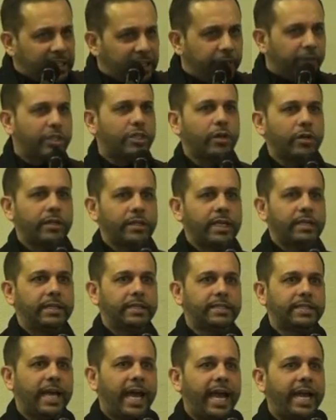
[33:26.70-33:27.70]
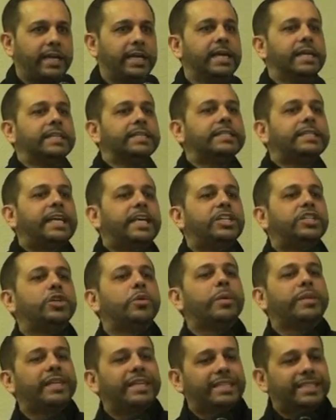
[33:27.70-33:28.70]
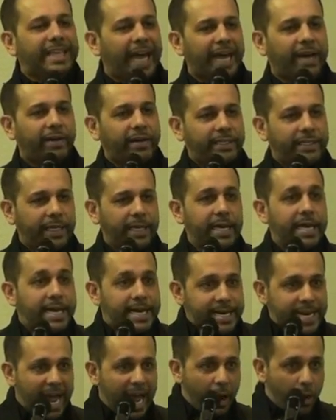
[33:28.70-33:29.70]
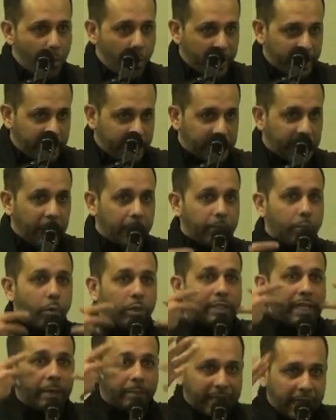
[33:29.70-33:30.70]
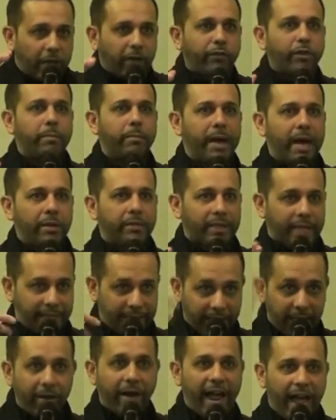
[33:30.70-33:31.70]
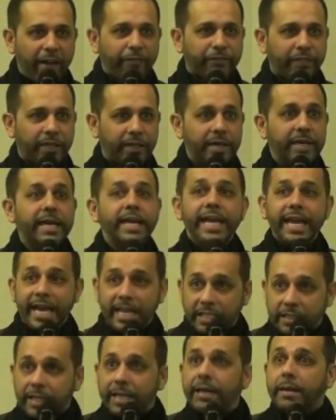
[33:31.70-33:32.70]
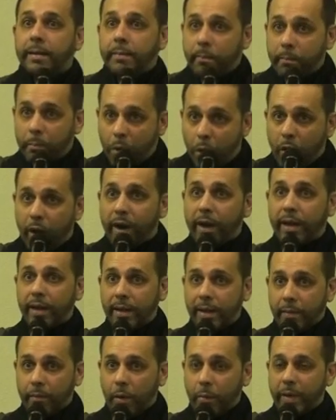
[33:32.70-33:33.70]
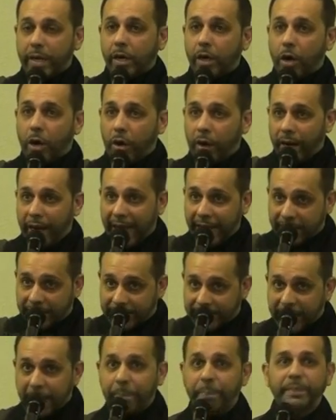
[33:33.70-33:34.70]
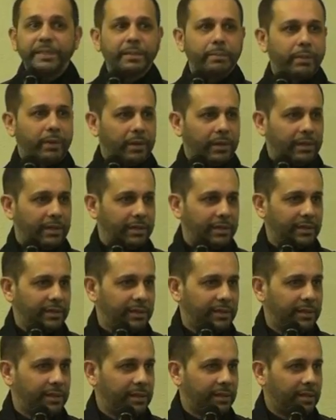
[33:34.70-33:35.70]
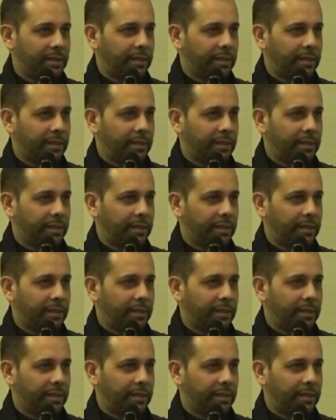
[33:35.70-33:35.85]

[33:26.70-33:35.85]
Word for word: that individual on the other side sees you with integrity. Now, when it comes, what comes out of your mouth thereafter is more what we call acceptable.